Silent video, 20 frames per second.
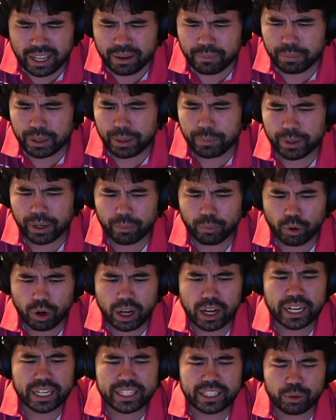Maybe I'm
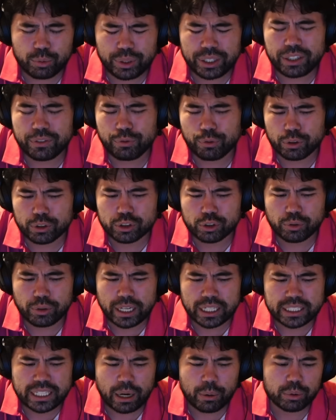wrong, I think queen d4 is
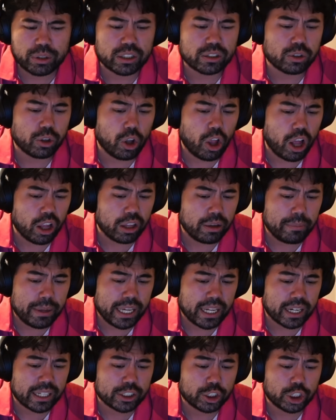correct, and with this
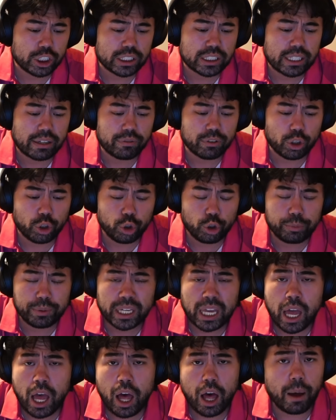lollymate on g7
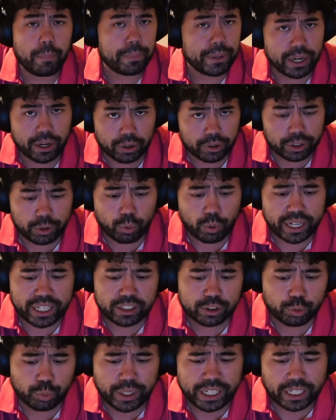looming, apparently white
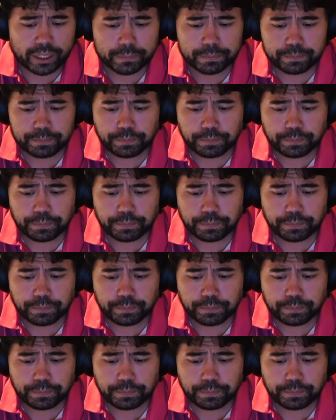is winning.